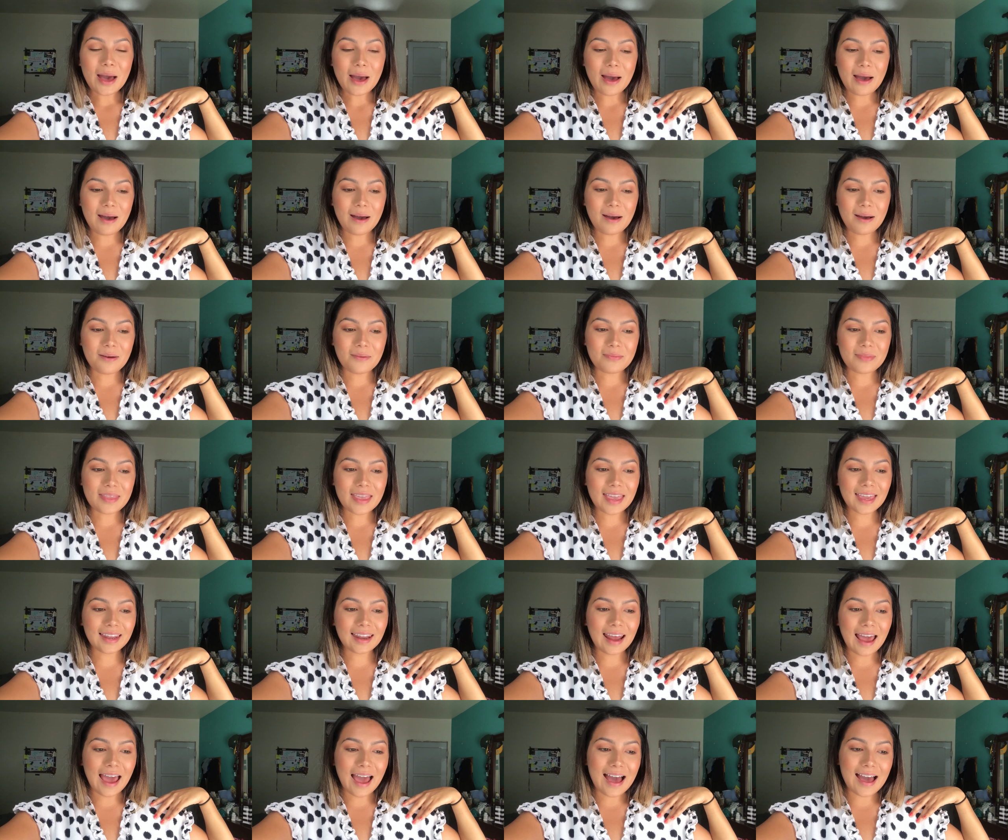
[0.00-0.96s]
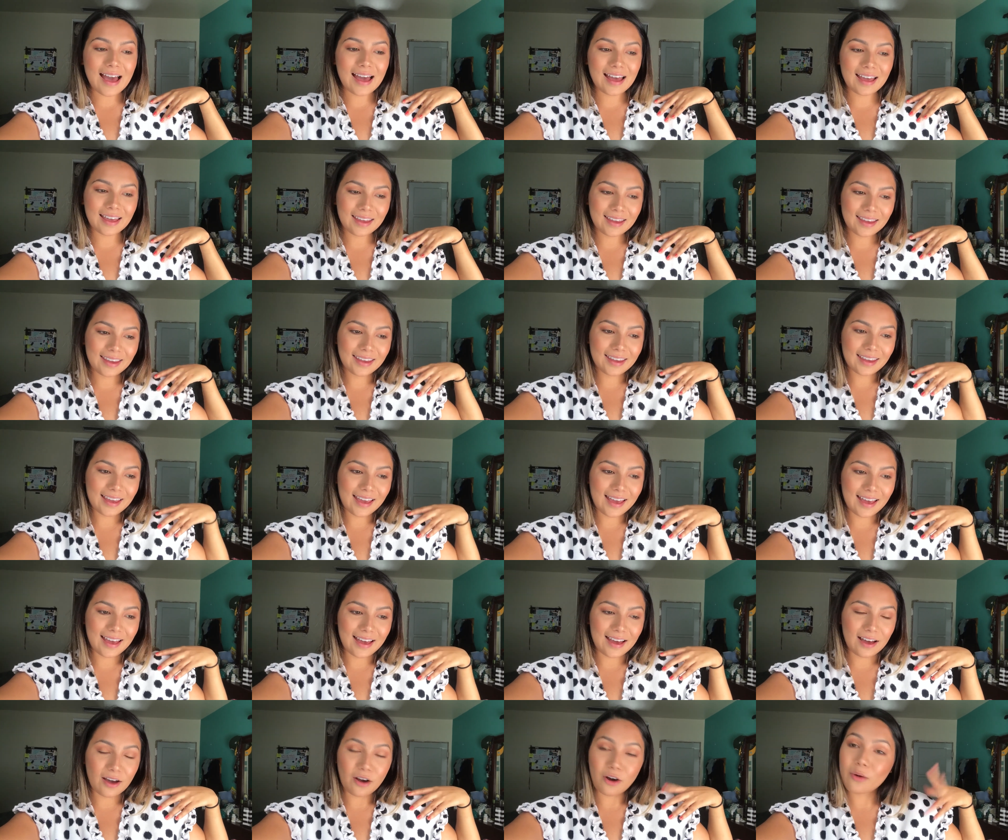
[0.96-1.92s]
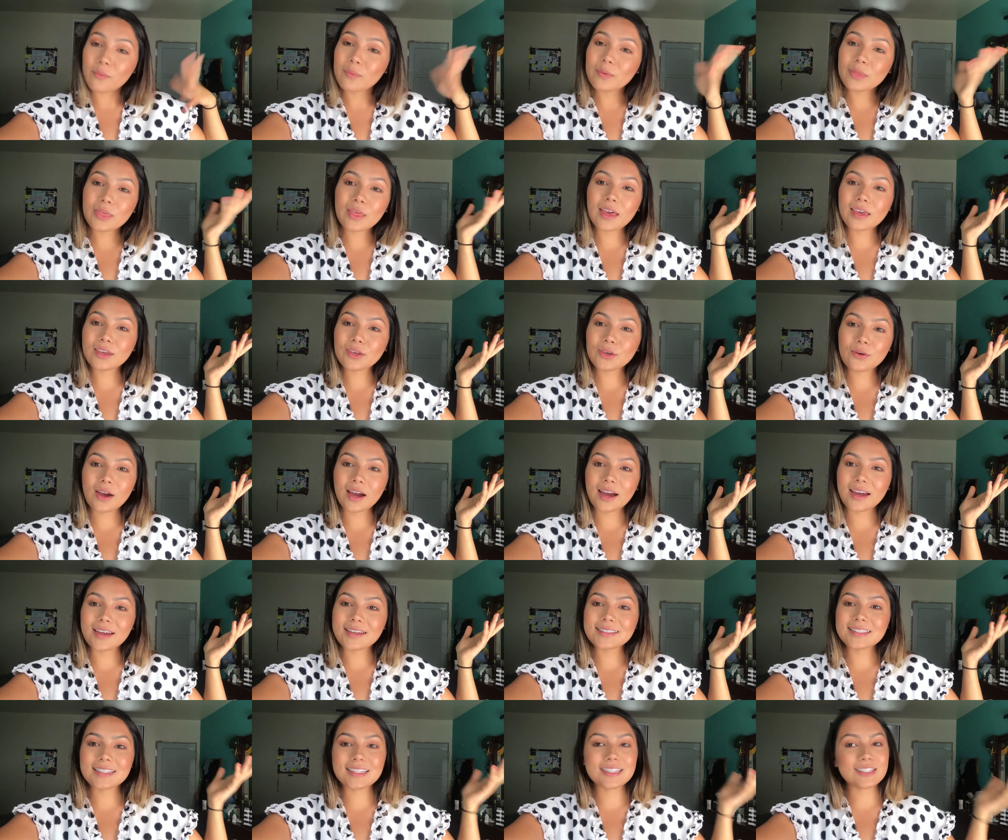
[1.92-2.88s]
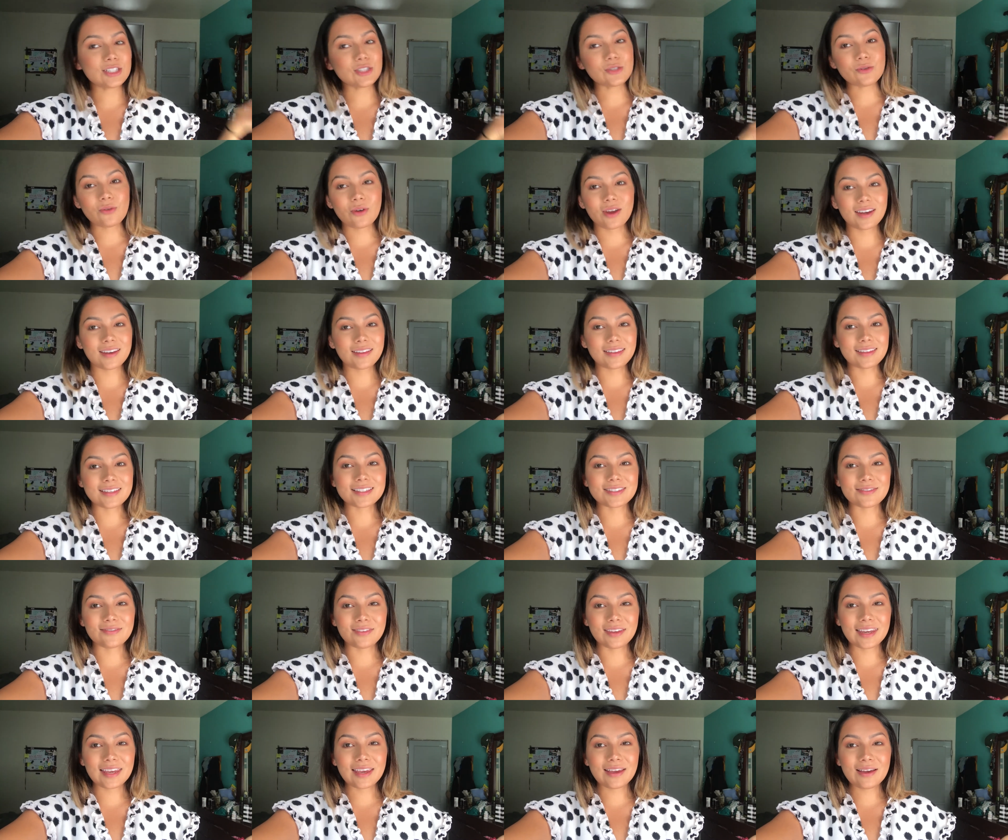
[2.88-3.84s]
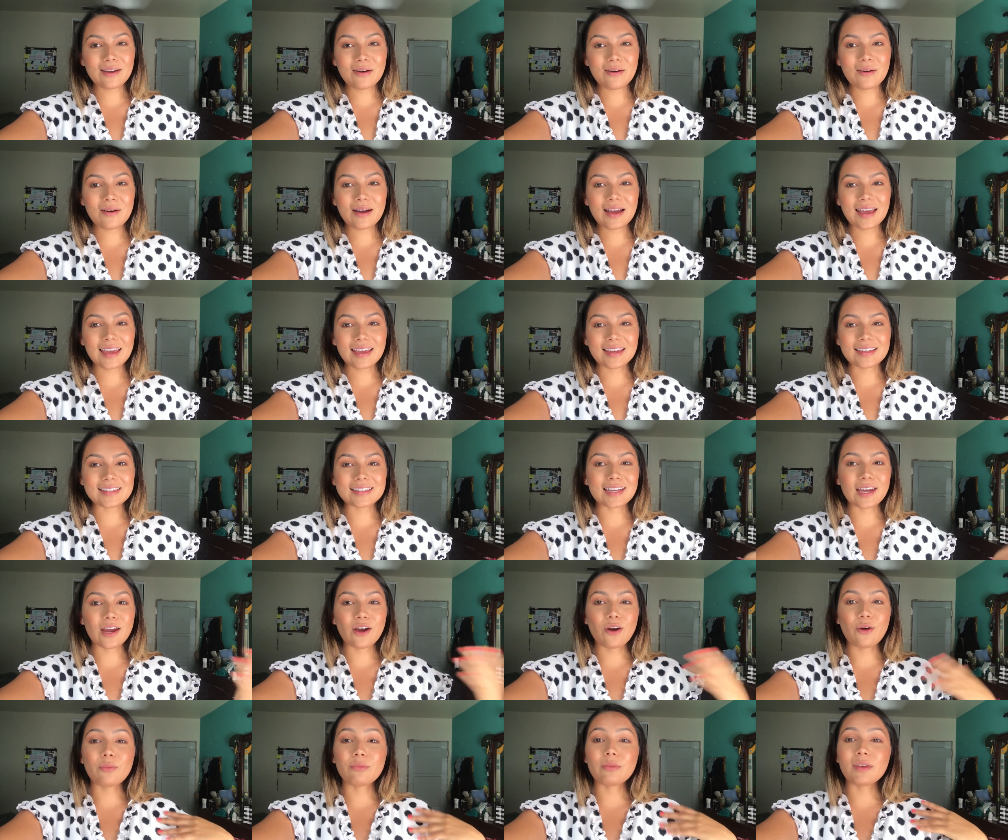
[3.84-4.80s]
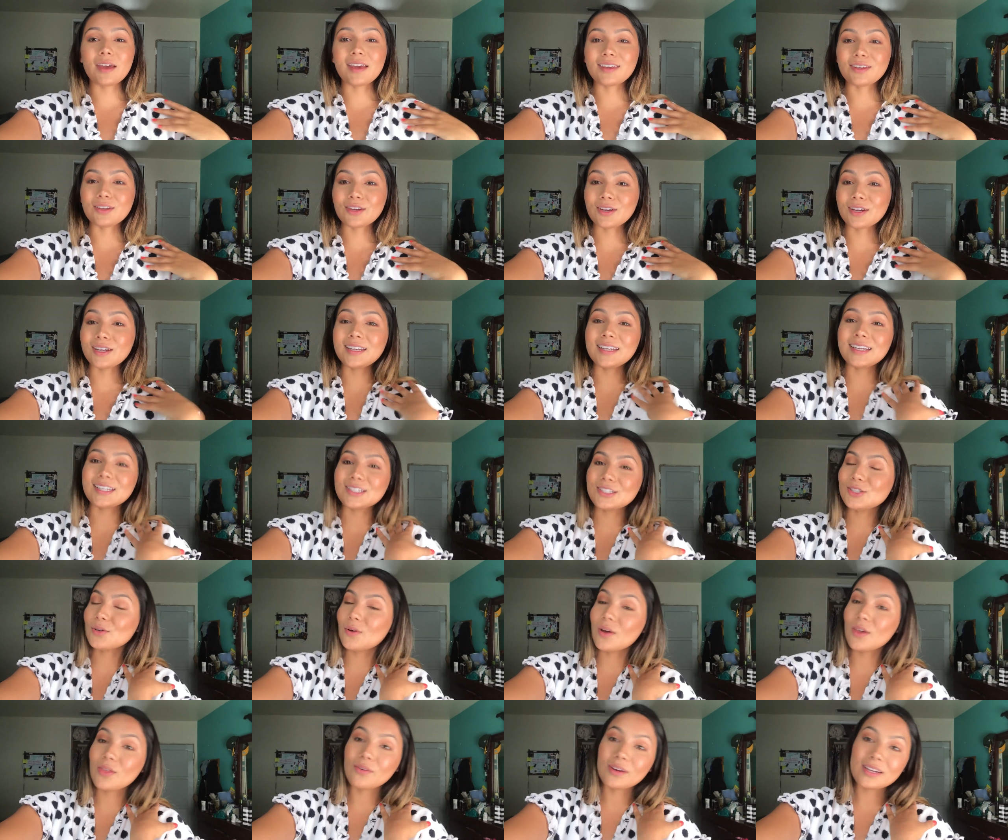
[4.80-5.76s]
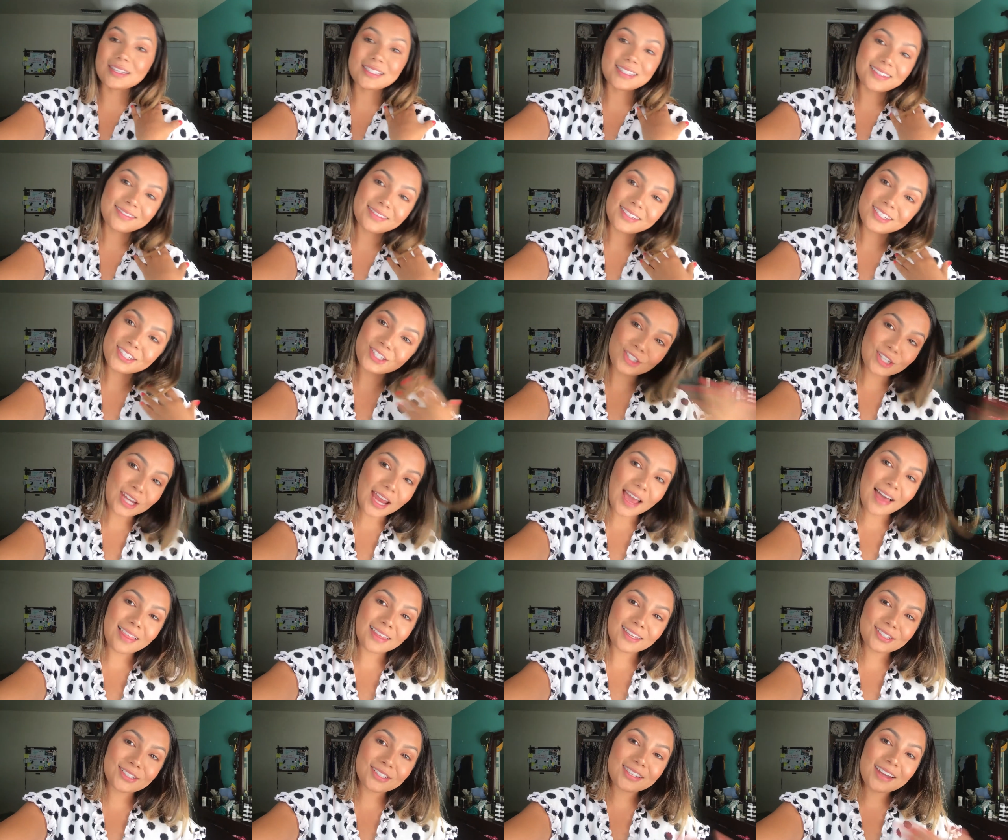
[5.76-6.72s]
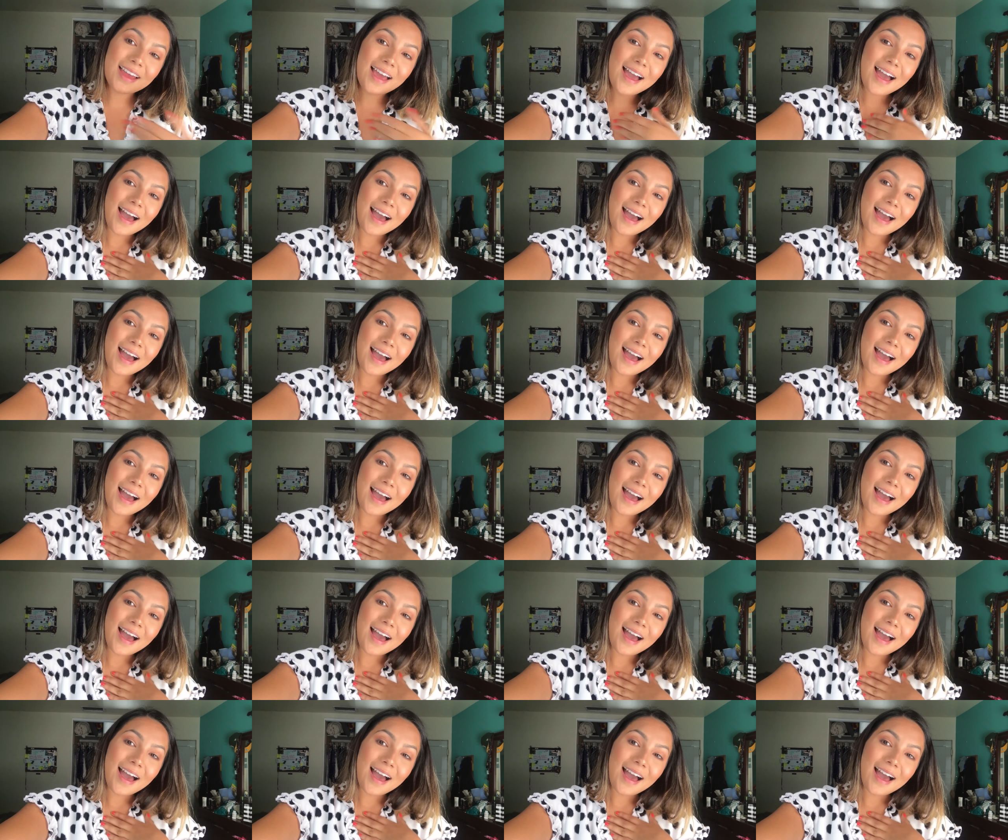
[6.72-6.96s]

Um, and I I hope that you guys enjoyed this video and I hope that you're going to enjoy the rest of this challenge.